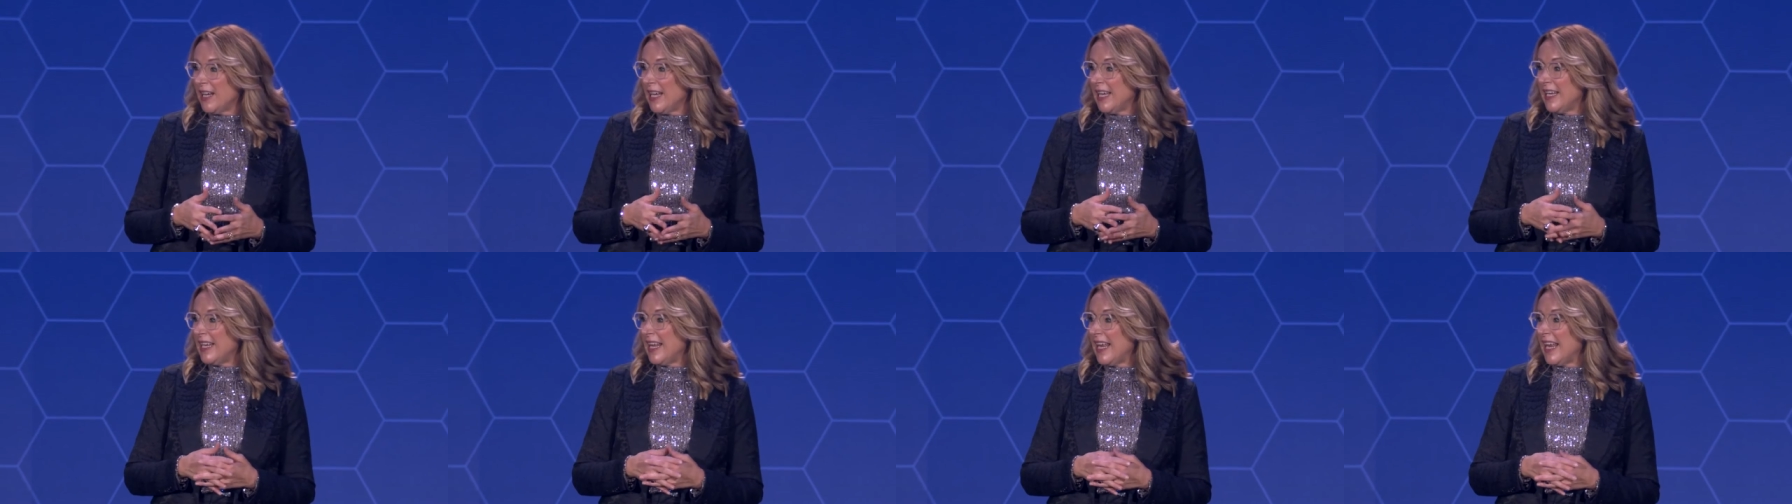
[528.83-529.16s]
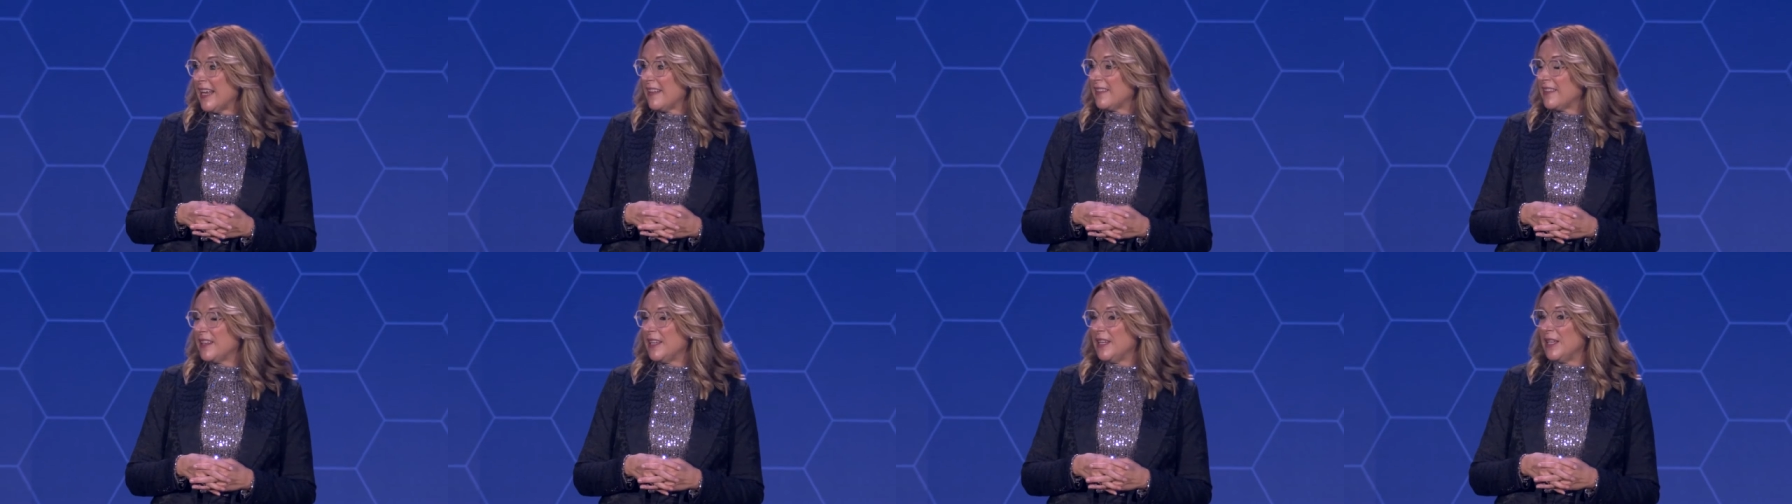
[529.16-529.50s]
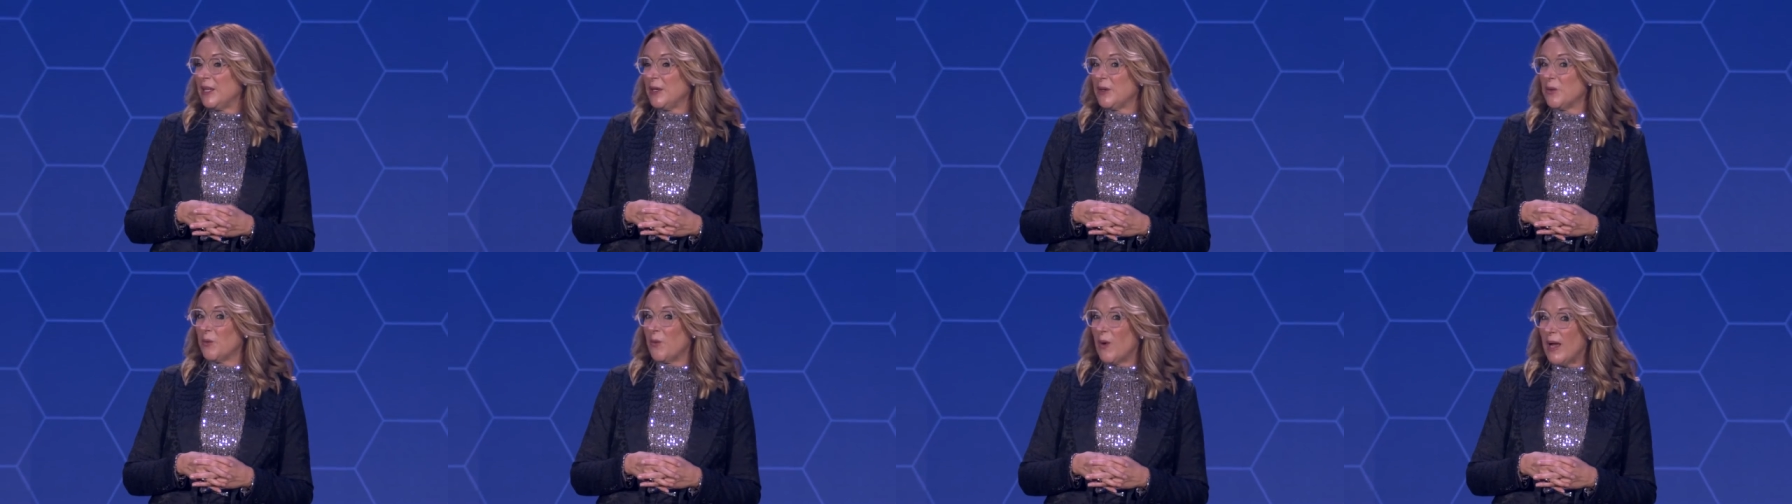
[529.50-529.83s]
and
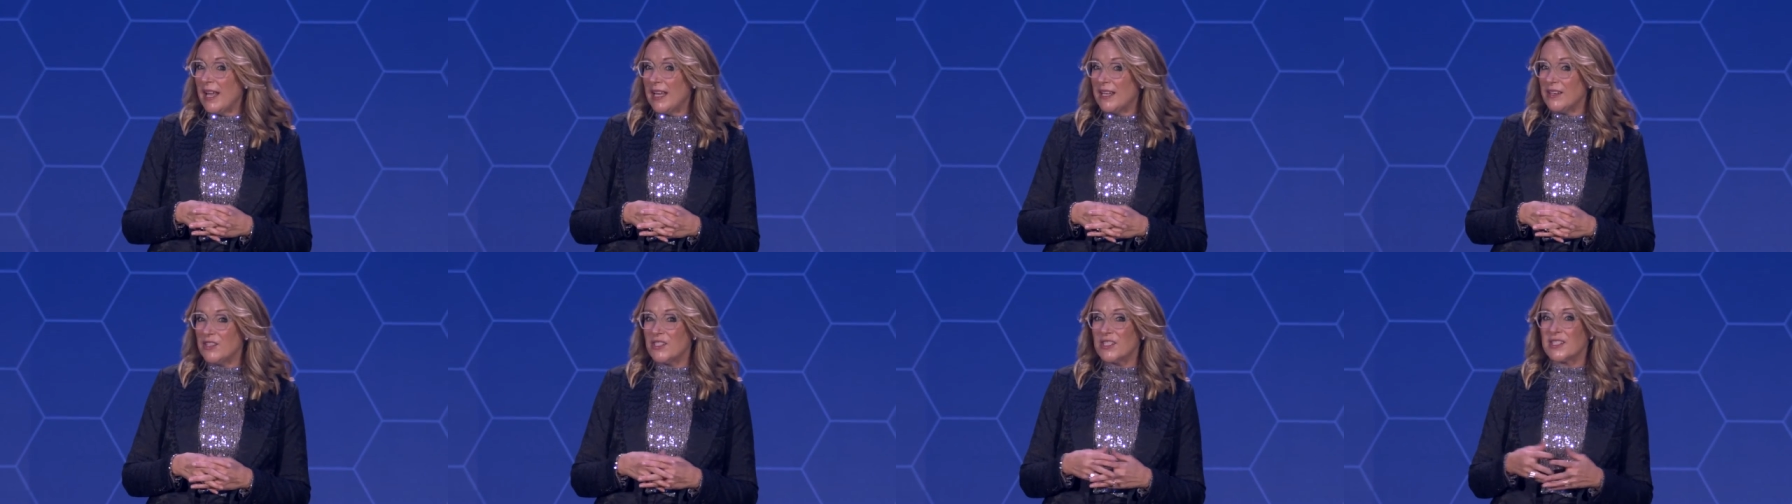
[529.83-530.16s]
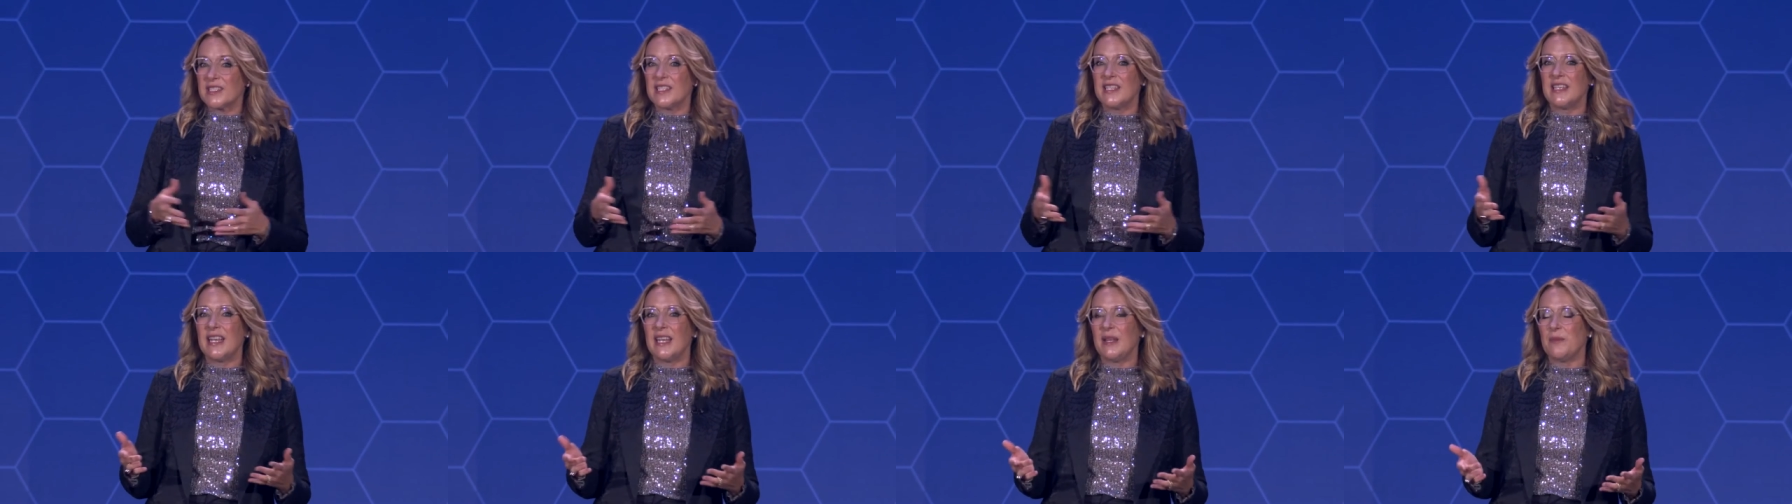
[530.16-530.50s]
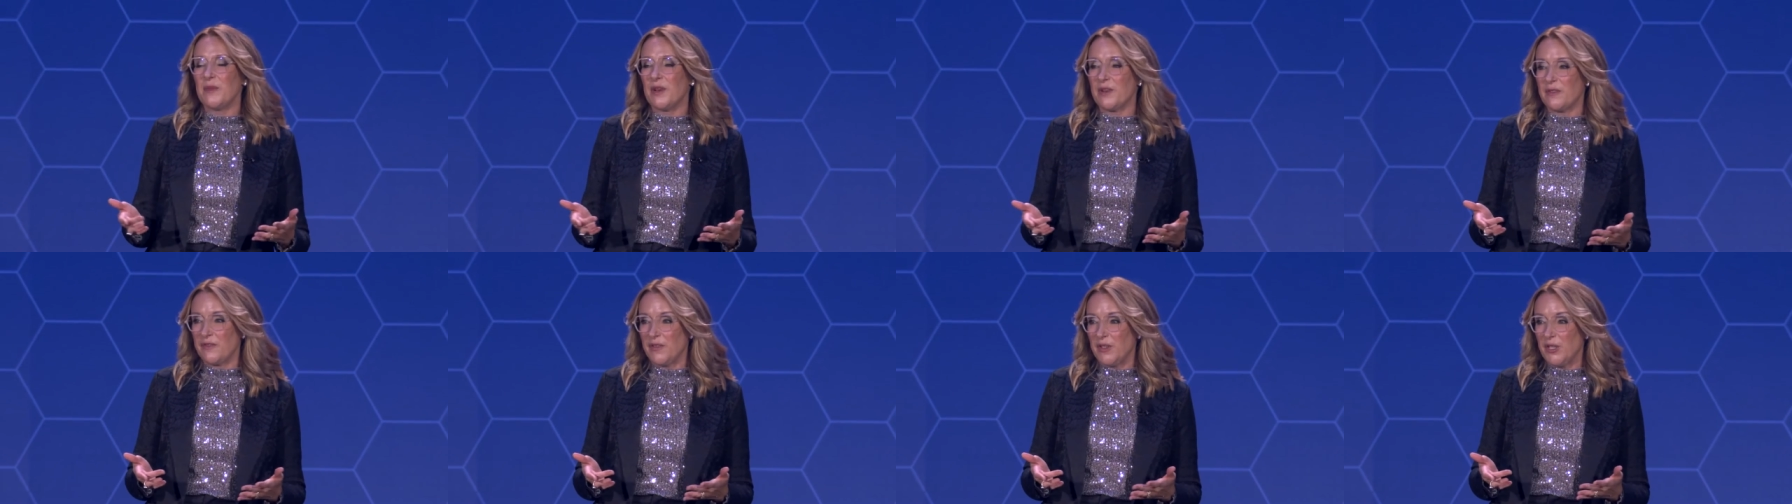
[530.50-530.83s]
Anthony Wen, just to name
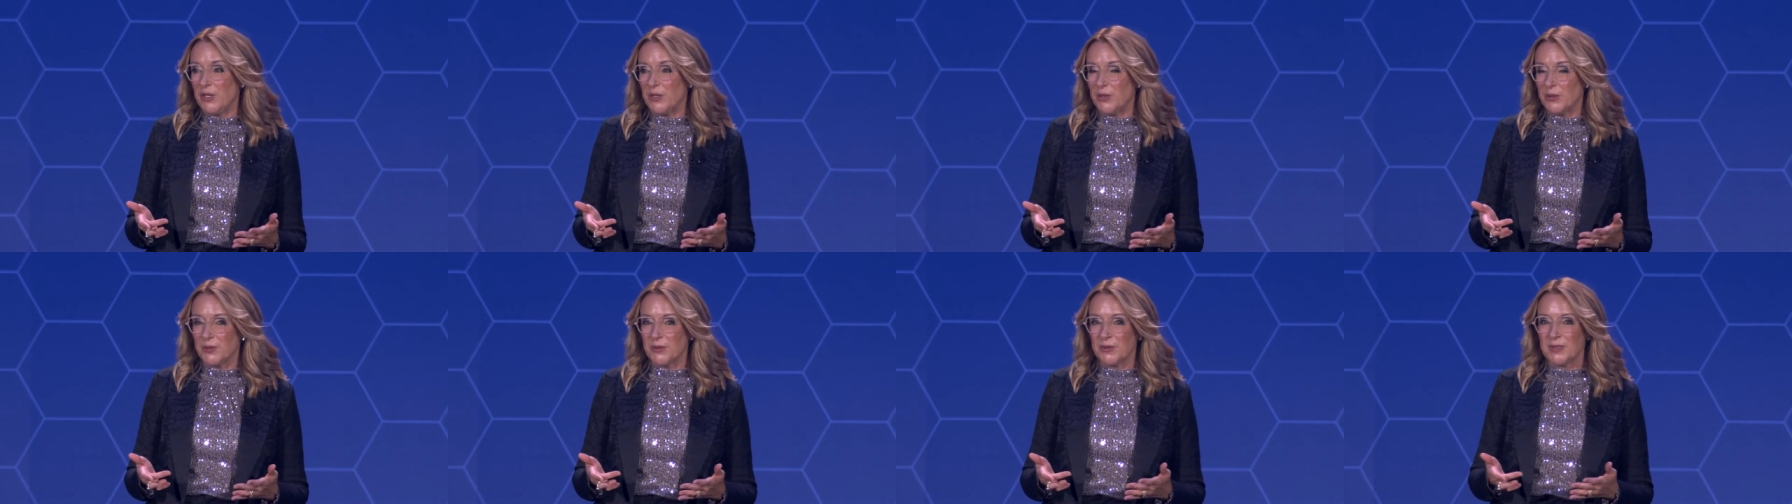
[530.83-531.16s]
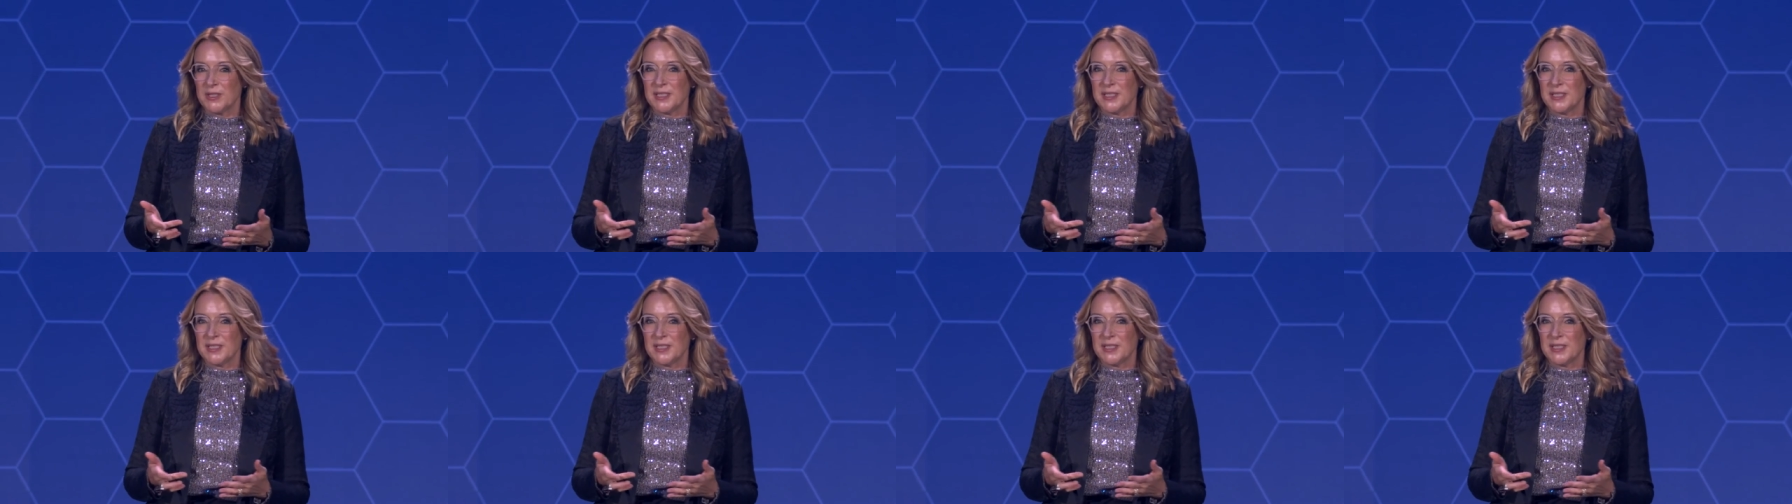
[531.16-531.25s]
a few.